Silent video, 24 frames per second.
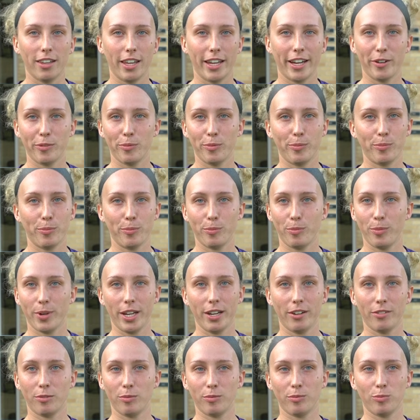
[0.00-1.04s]
Like
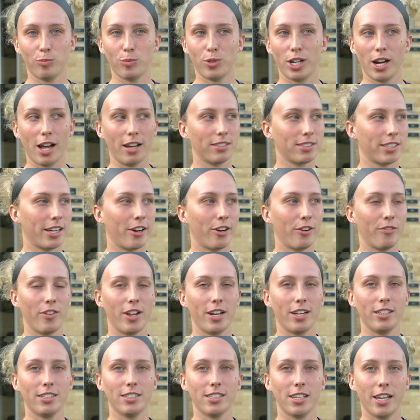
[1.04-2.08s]
we're not scared of
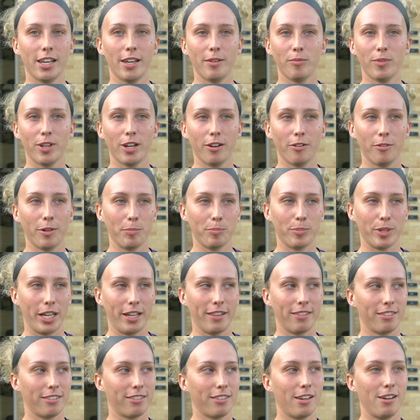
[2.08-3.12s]
any team. We
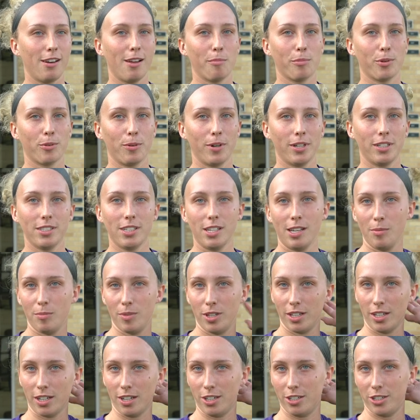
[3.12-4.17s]
played the #1 team
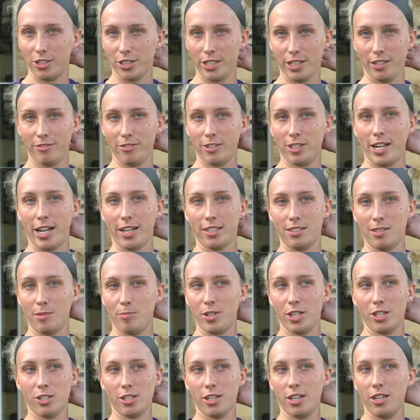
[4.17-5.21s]
in the country for an
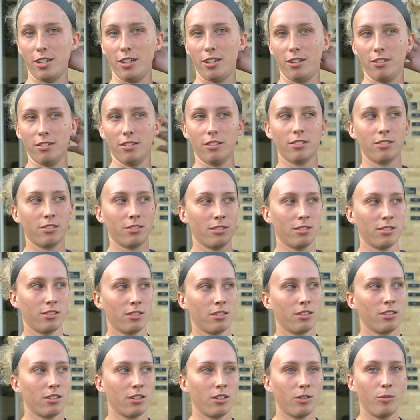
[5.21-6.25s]
exhibition, and
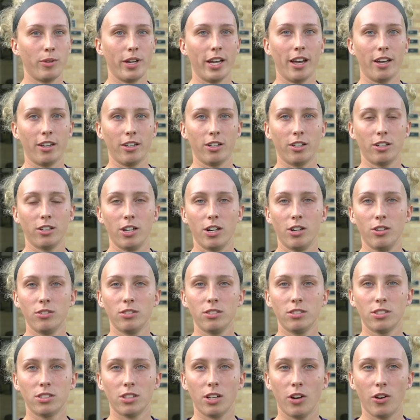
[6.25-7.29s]
we held our
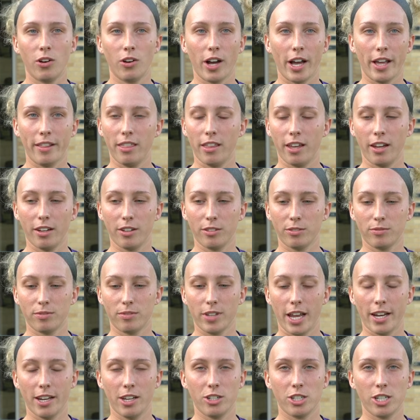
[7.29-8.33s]
own. So I think
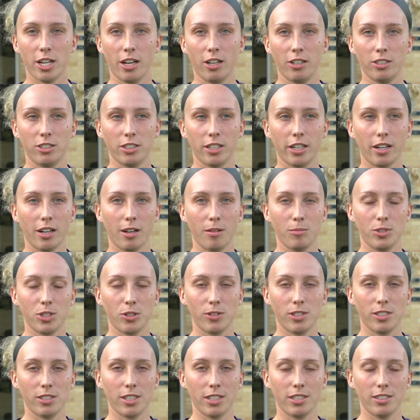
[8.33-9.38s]
any challenge that comes
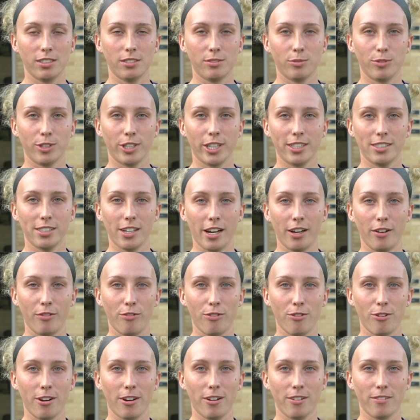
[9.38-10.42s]
towards us, we're excited
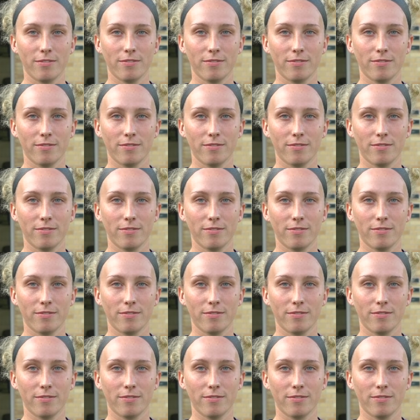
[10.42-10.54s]
for.